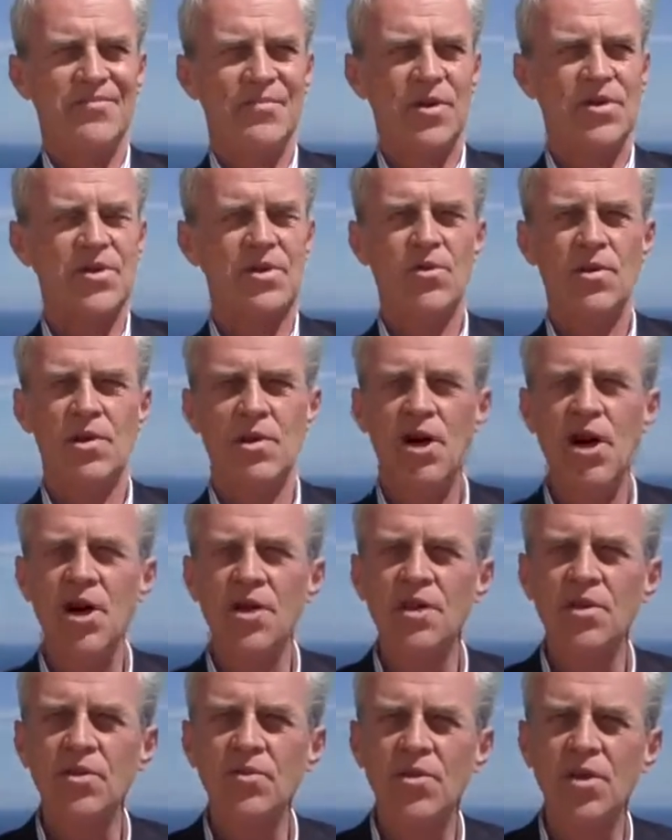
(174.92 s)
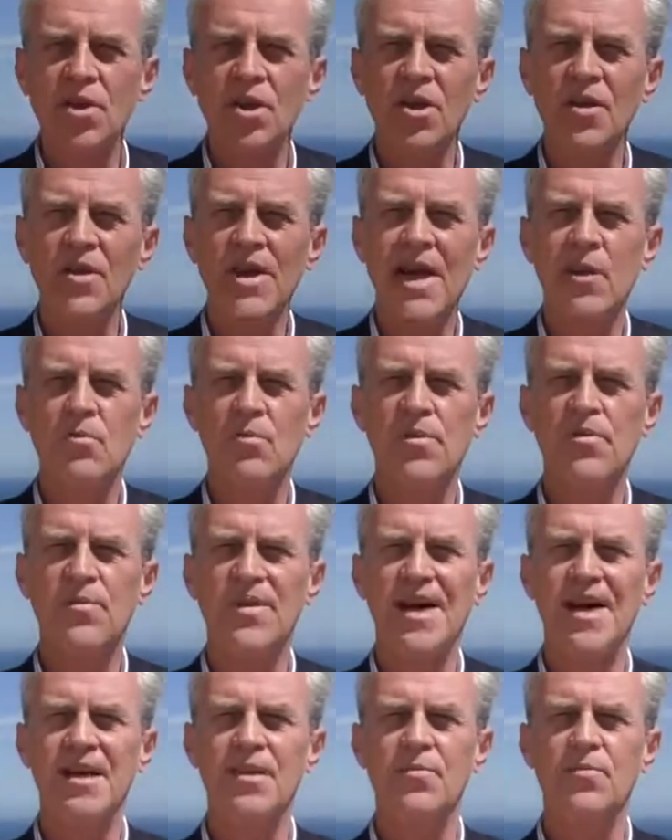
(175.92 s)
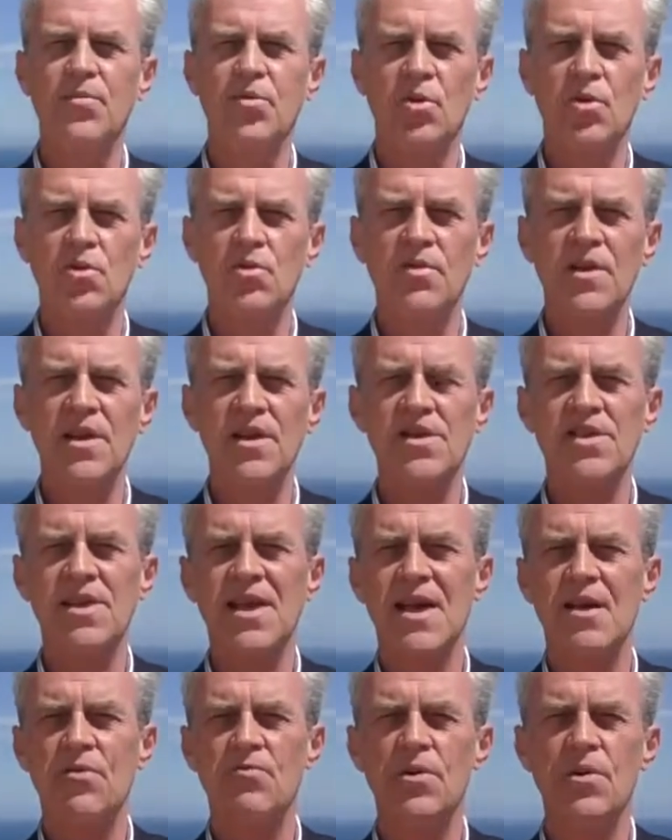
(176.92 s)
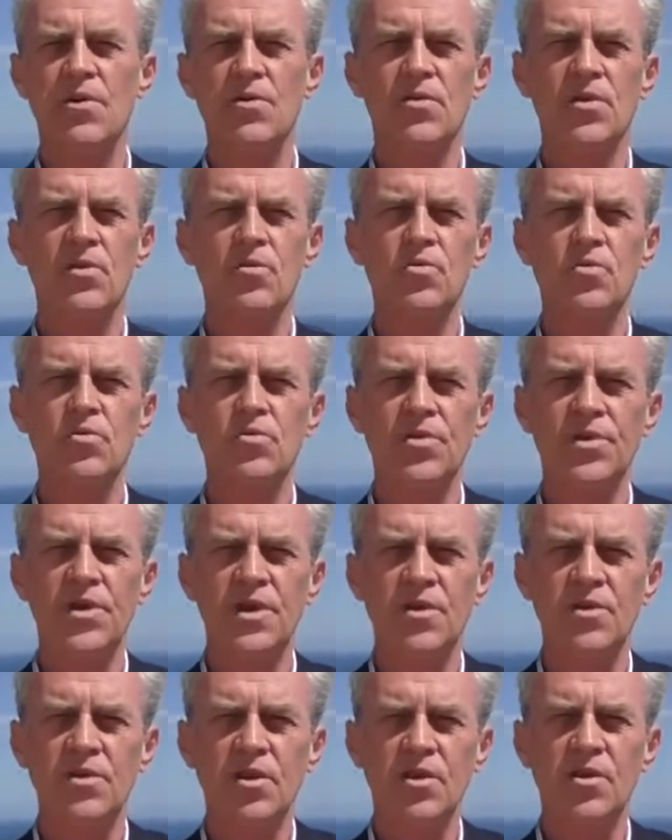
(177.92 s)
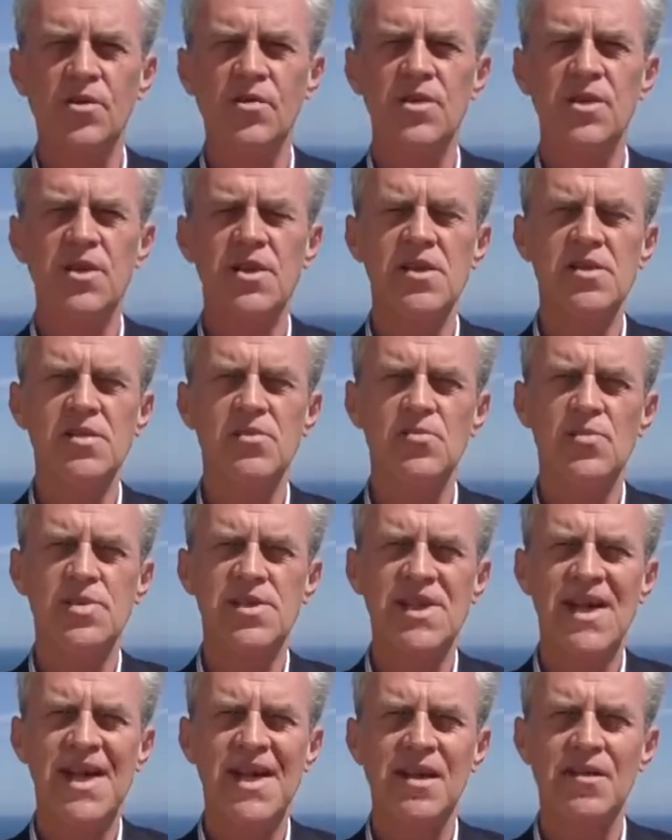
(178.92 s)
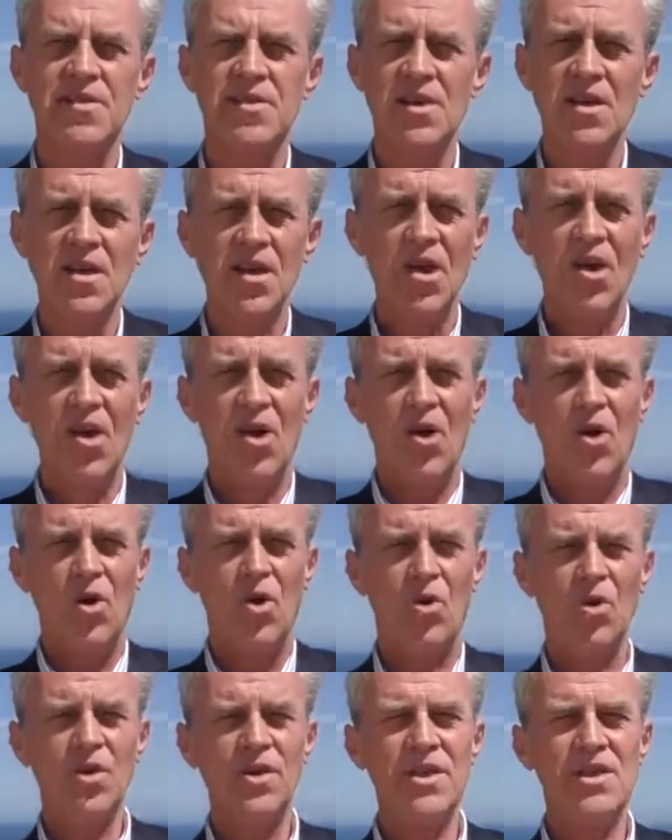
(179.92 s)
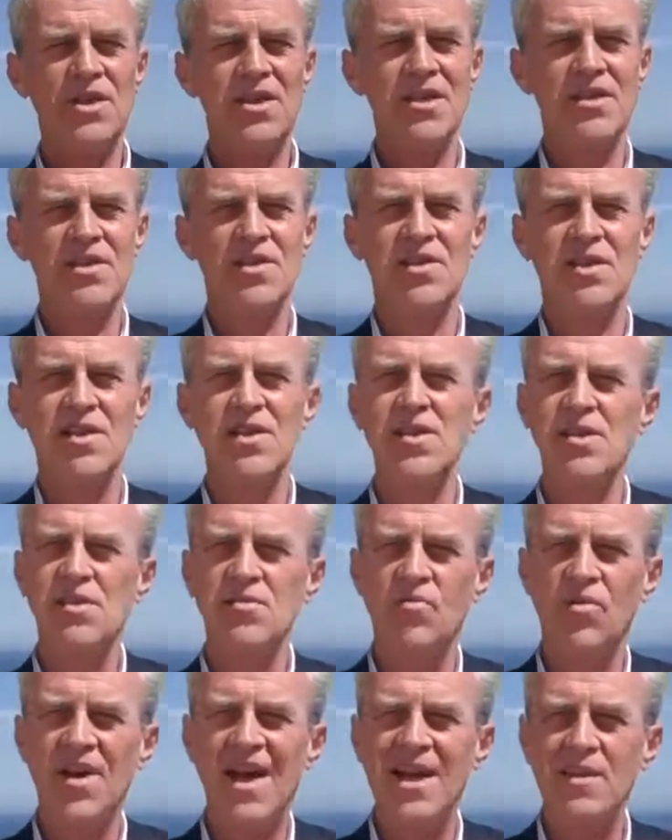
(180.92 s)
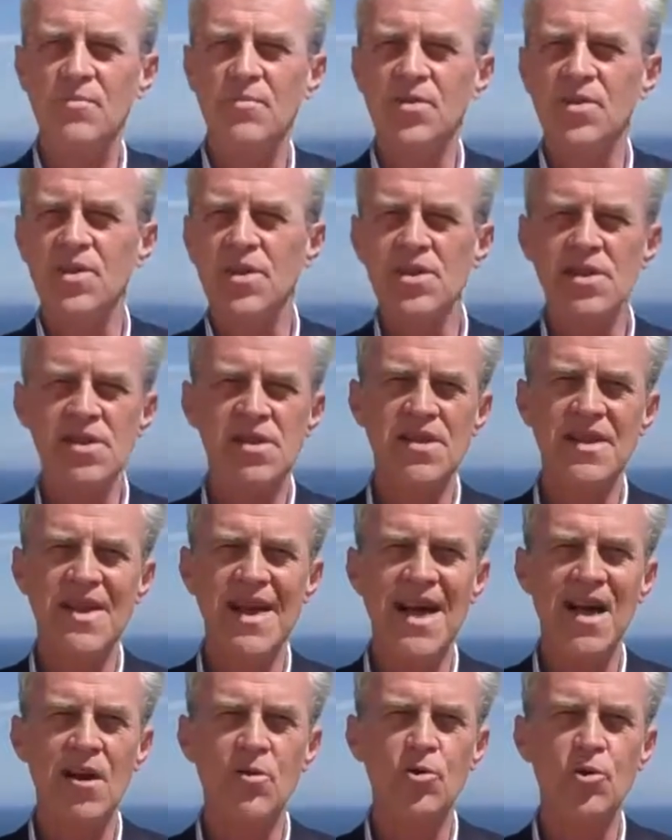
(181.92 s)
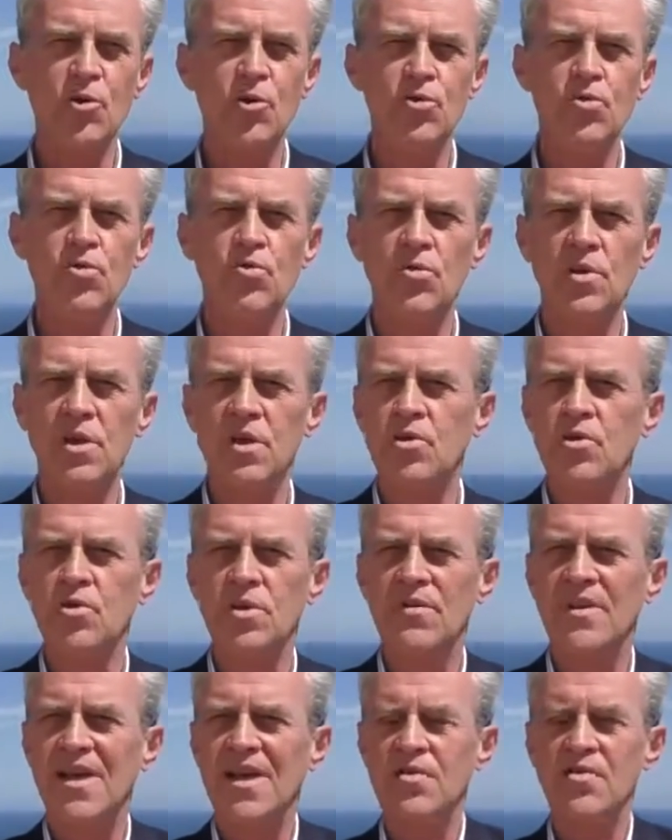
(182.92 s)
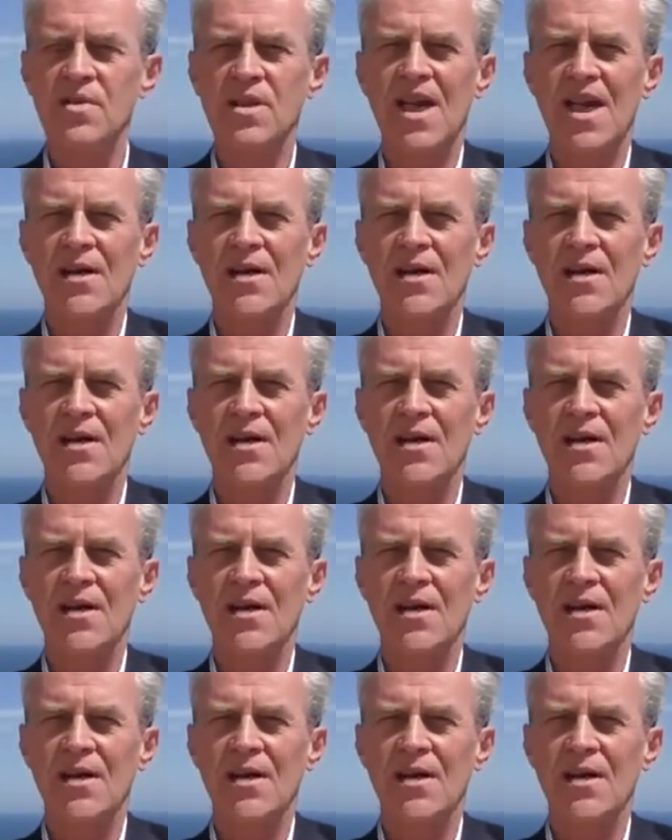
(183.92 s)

what's going on in the world, how we find progress, how we go into new technologies, new science, all these things. This is ripe, this is now due. It should have actually